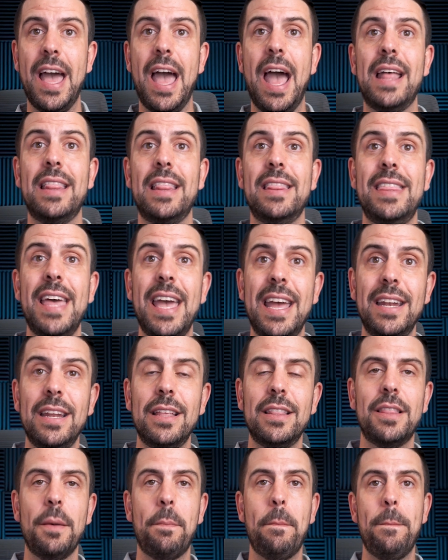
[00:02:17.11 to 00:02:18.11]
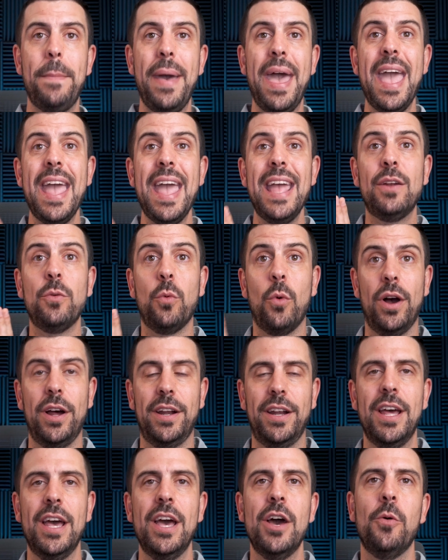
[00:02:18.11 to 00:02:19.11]
And then the paid
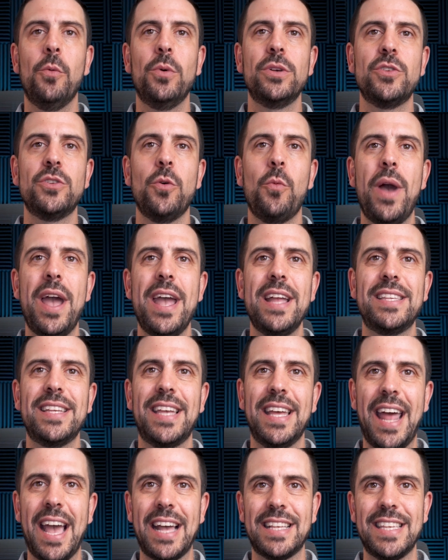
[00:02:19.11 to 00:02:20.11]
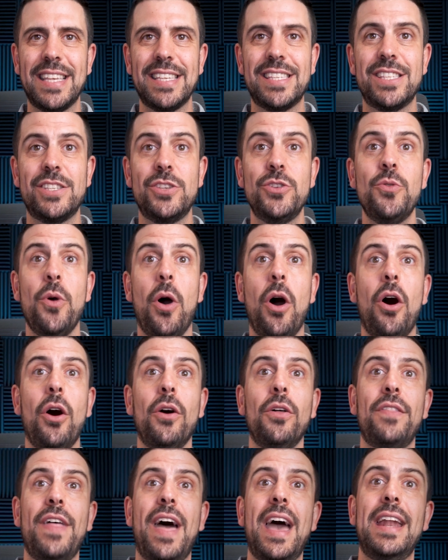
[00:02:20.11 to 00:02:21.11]
one was a way to get access to
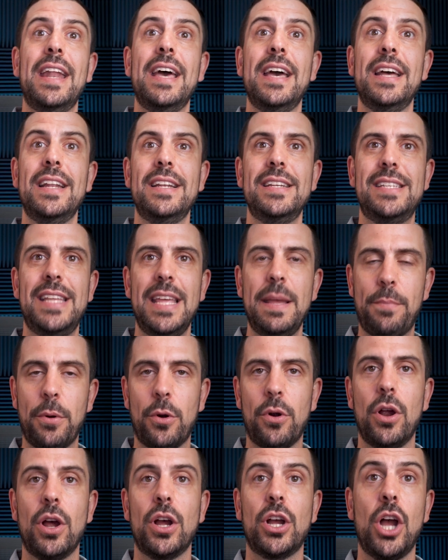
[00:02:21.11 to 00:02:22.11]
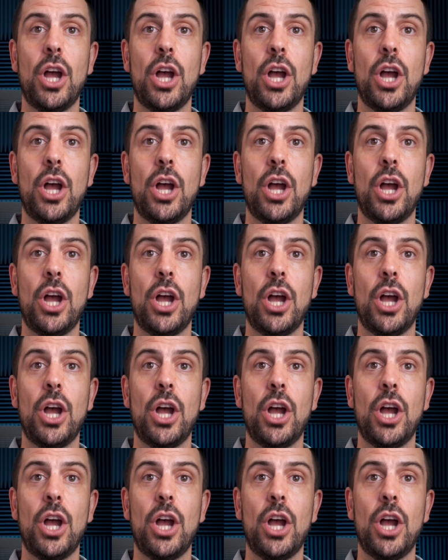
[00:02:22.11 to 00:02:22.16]
all that deeper